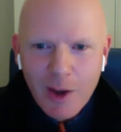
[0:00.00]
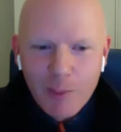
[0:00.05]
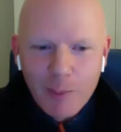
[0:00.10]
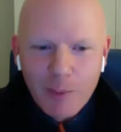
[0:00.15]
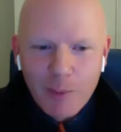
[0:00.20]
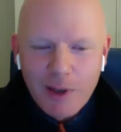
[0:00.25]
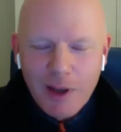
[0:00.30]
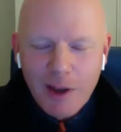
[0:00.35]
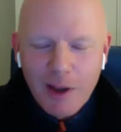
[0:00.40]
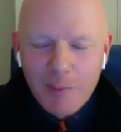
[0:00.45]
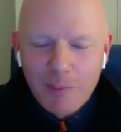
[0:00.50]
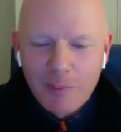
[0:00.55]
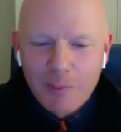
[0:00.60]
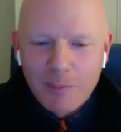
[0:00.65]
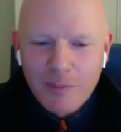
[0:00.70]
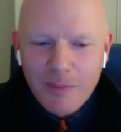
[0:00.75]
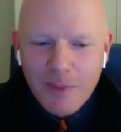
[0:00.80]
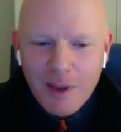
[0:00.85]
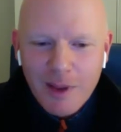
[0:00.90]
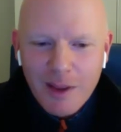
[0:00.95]
But
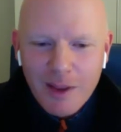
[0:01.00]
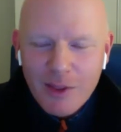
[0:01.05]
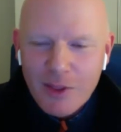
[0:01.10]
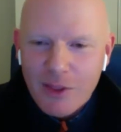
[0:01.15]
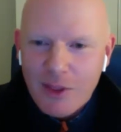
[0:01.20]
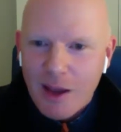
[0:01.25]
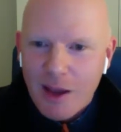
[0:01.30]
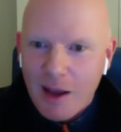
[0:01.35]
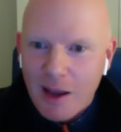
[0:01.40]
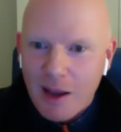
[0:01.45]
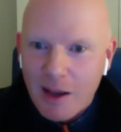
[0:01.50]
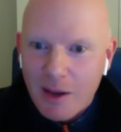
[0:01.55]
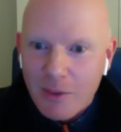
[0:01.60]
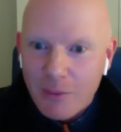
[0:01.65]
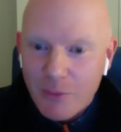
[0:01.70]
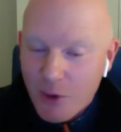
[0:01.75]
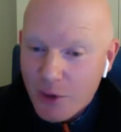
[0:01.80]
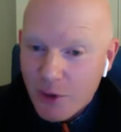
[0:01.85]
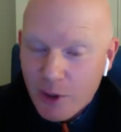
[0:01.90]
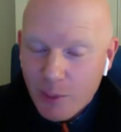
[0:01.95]
I
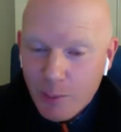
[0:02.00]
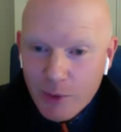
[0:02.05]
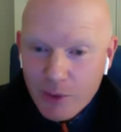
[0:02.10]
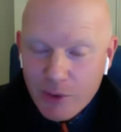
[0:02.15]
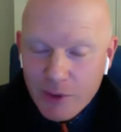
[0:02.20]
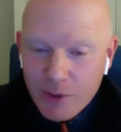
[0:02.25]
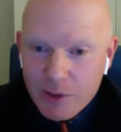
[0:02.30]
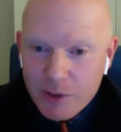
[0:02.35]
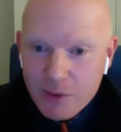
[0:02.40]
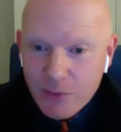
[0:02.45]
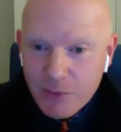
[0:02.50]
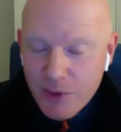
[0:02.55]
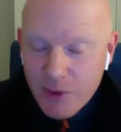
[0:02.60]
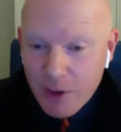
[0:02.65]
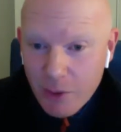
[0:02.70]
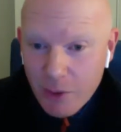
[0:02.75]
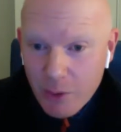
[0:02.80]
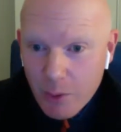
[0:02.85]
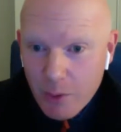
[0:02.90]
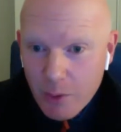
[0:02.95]
found out about this
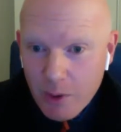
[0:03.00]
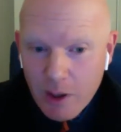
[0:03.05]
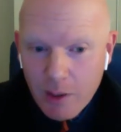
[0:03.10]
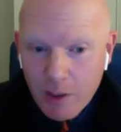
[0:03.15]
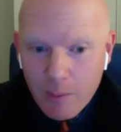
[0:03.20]
pharaoh,